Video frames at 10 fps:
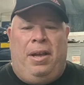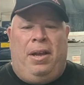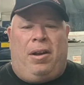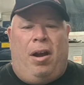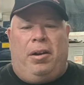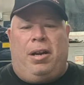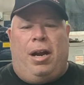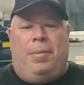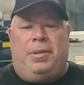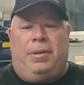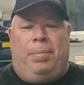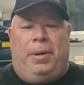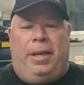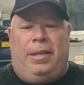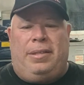Carter carbs are a
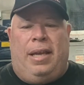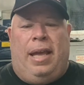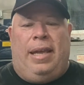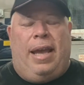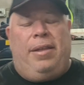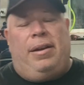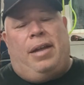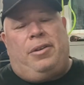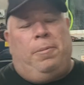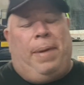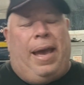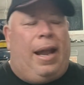breeze. Yeah, they're not too bad.